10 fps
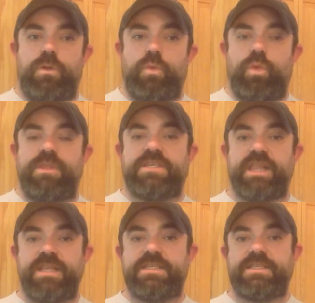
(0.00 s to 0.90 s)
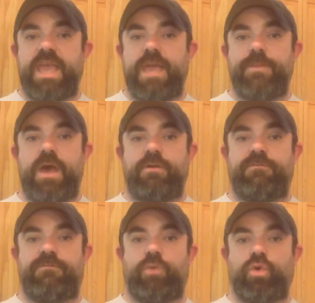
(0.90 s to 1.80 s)
When the solicits came out
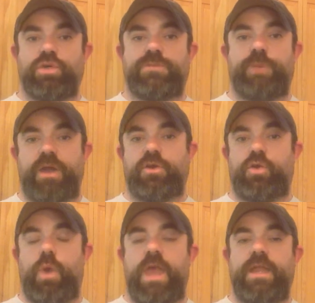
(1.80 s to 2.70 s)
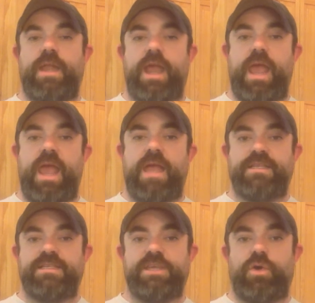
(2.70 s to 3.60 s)
for Spider-Gwen
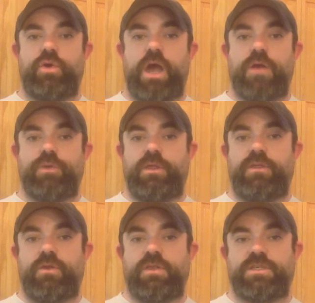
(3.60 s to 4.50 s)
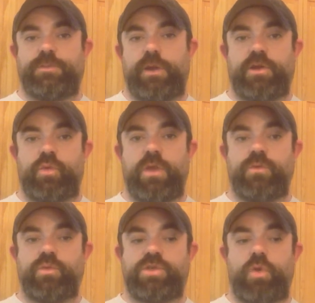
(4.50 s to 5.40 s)
and Silk, I really thought that
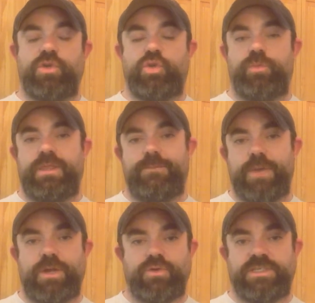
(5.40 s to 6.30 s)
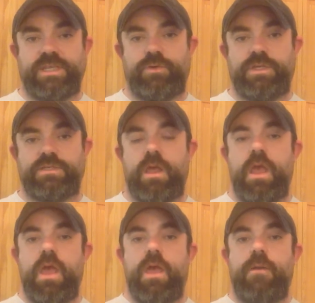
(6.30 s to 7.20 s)
Spider-Gwen was going to be the better series
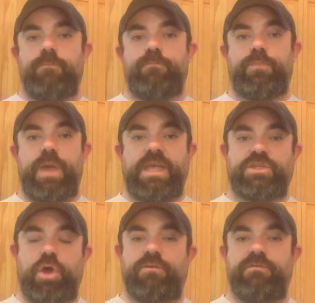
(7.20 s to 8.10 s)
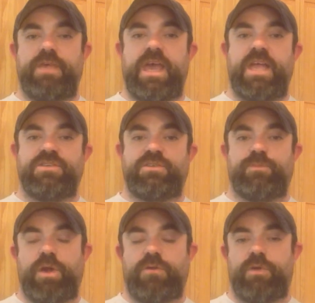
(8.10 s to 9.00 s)
based off of that Edge of
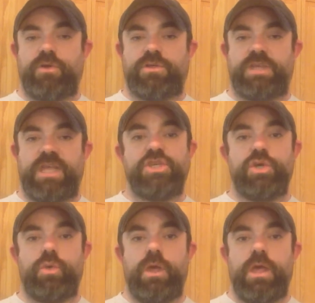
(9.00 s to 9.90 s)
Spider-Verse issue.